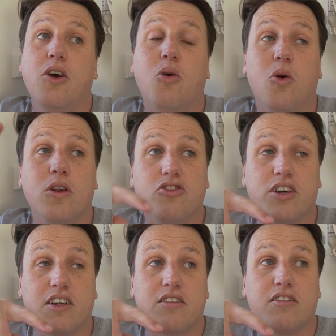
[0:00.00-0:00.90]
order
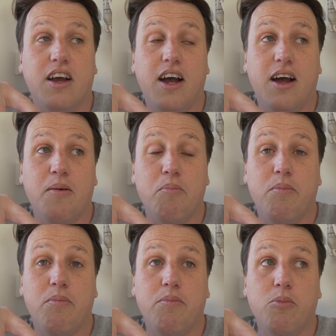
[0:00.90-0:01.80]
drinks,
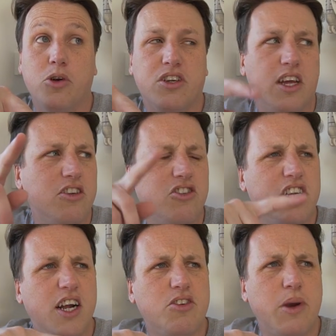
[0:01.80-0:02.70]
which they just
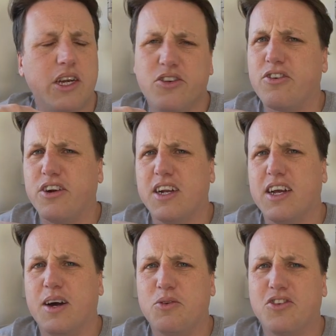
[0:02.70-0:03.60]
charge back to your credit
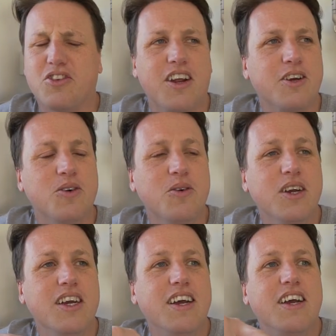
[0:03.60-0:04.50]
card, which is kind of cool.
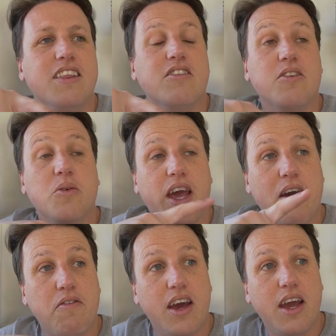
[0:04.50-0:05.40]
There's a little
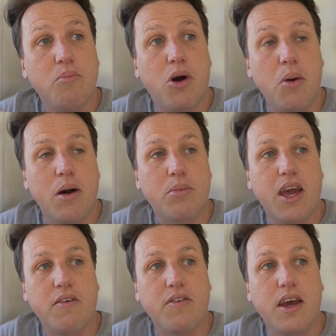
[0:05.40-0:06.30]
cafe, pop-up
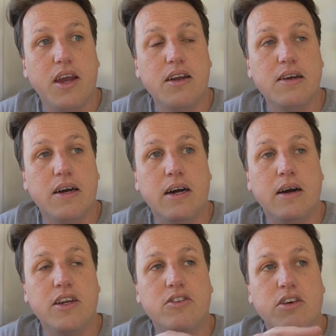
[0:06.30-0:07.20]
cafe,
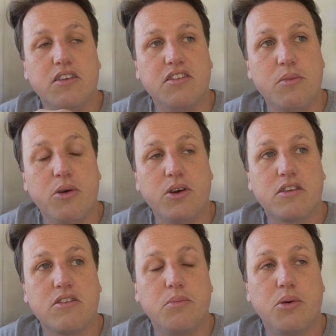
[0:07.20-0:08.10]
under a gazebo
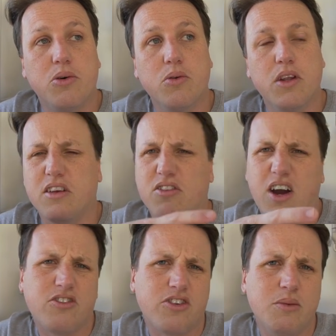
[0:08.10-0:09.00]
next to the pool that does
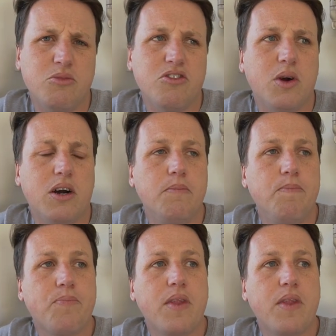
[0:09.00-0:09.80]
ice creams as well.